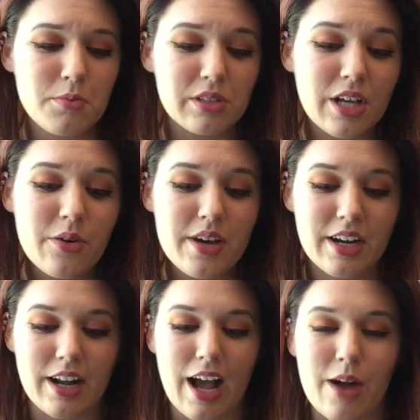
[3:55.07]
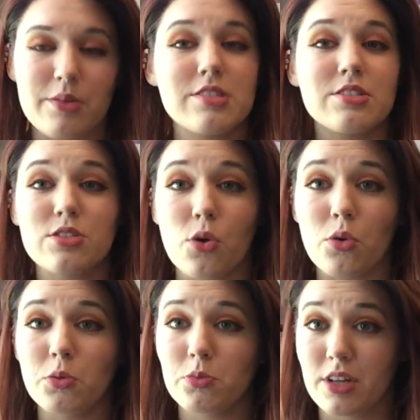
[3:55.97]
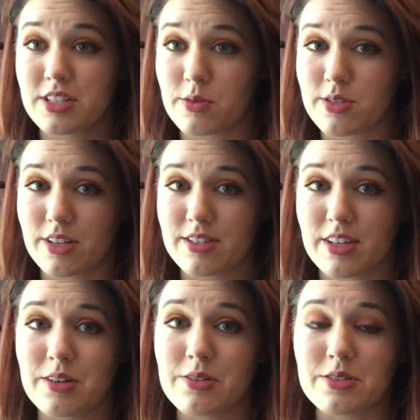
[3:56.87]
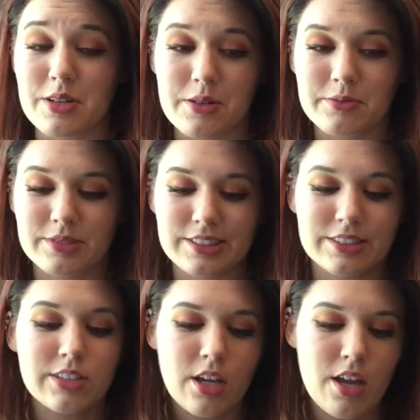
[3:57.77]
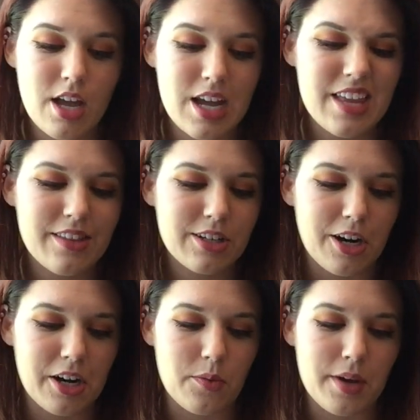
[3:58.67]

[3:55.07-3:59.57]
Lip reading: below it, and I was sold. Plus it was on sale, so in the cart it